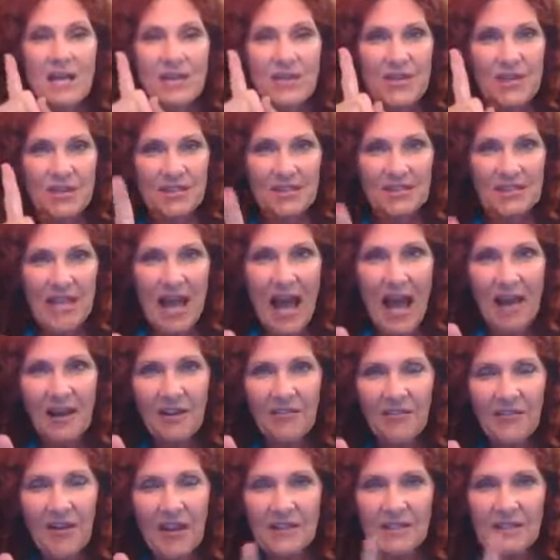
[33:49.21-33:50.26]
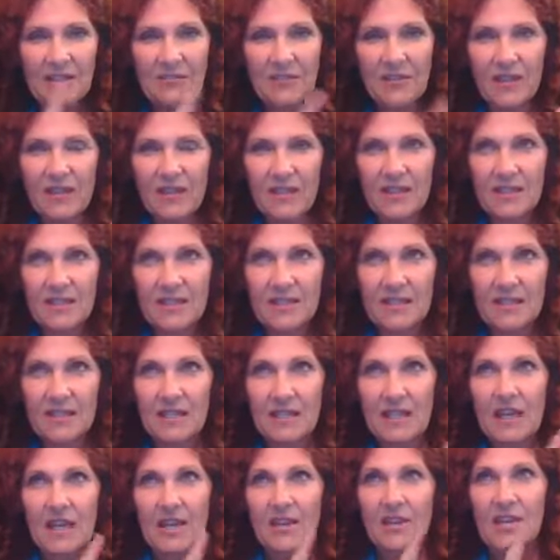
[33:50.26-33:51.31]
The side effect of this,
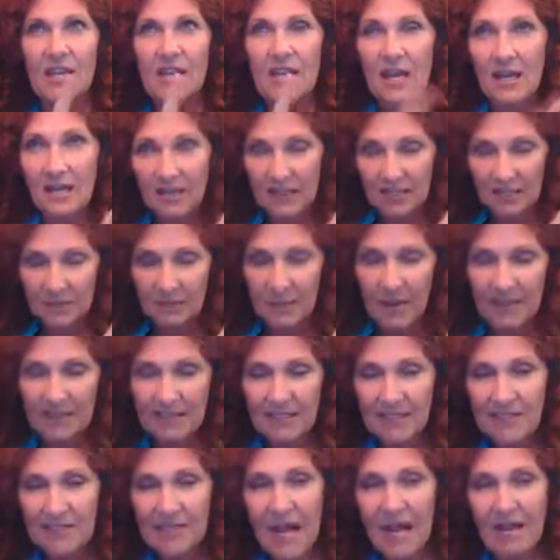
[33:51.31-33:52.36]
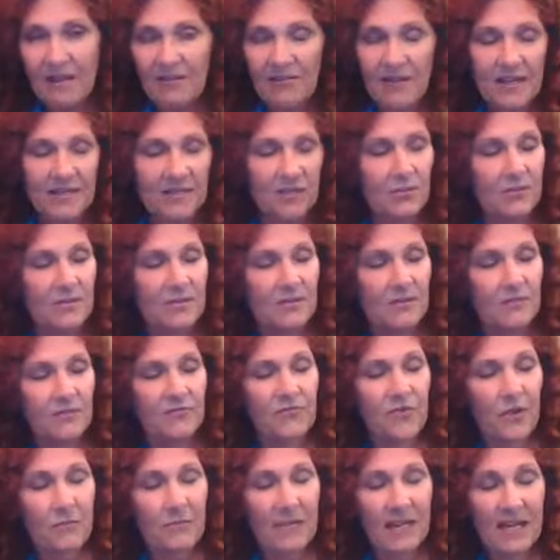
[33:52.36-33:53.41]
the unexpected side effect was
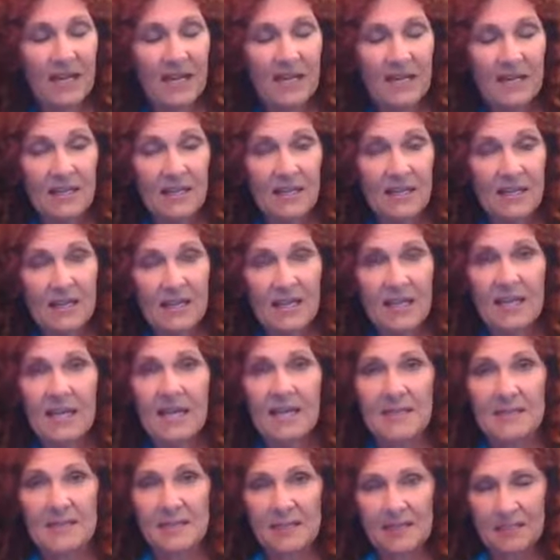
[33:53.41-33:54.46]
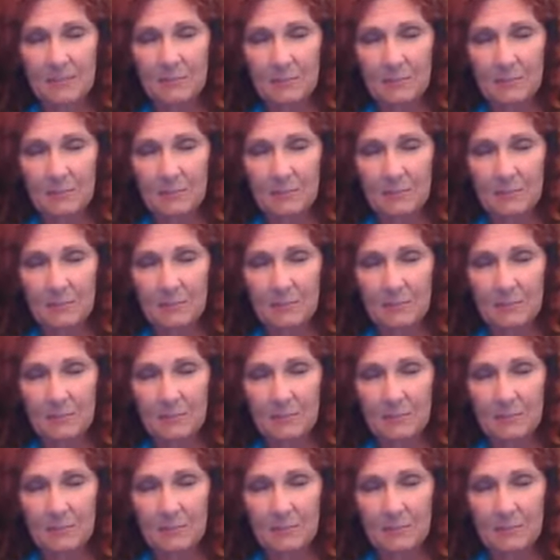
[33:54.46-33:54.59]
for me is it has,